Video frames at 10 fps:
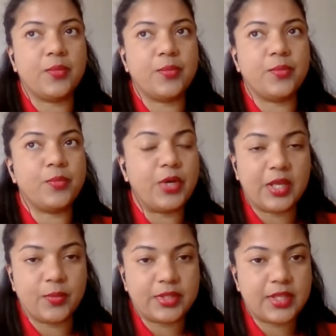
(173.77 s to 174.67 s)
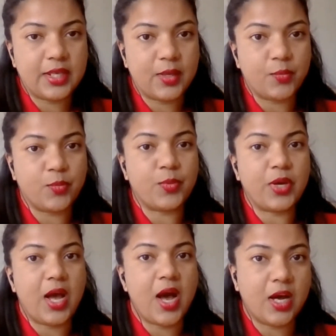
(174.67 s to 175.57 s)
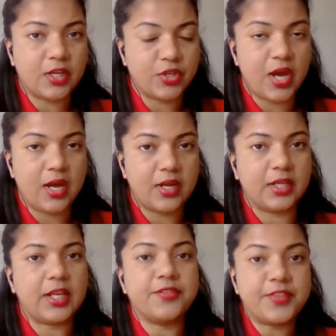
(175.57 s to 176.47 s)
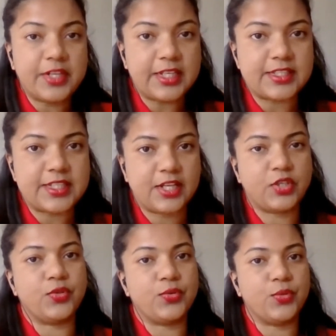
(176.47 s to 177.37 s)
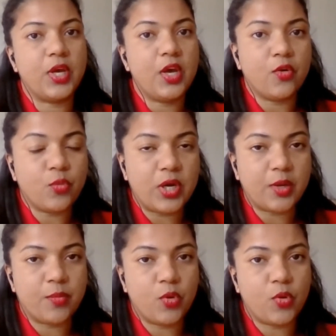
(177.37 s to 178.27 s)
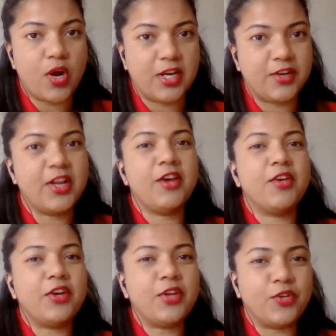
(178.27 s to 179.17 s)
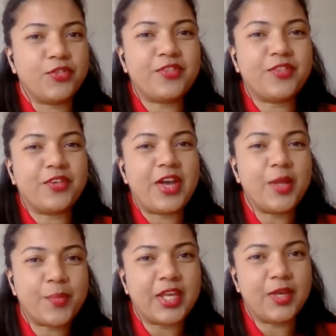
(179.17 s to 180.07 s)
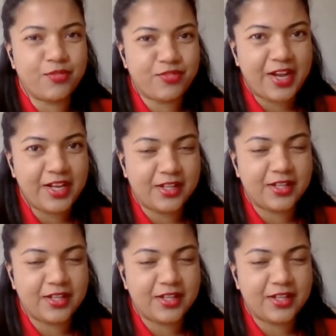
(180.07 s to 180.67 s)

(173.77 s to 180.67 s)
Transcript: working with him, affiliates had to work more on, helping him file